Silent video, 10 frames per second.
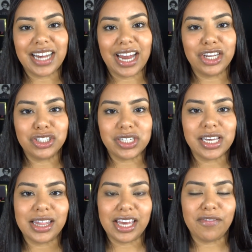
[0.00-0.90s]
I usually
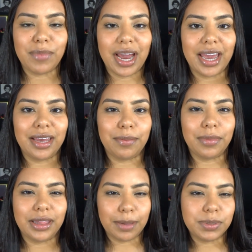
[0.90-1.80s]
leave my
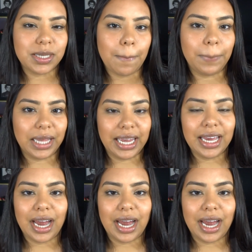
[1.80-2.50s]
lips blank.